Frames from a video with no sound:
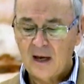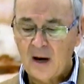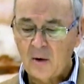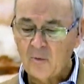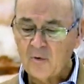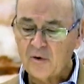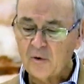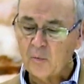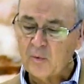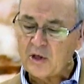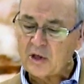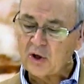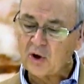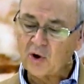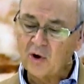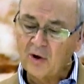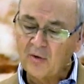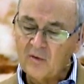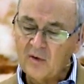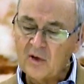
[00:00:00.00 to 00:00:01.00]
And with the
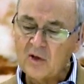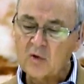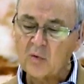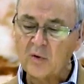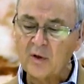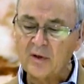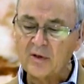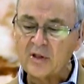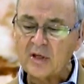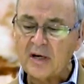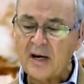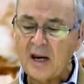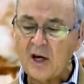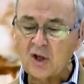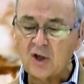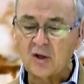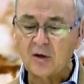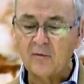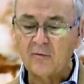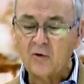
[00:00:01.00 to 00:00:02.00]
return of Israel as a
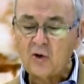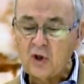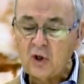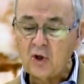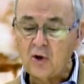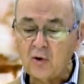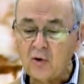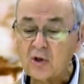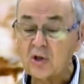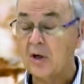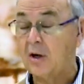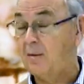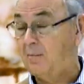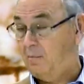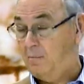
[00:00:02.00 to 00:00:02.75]
nation of Jews,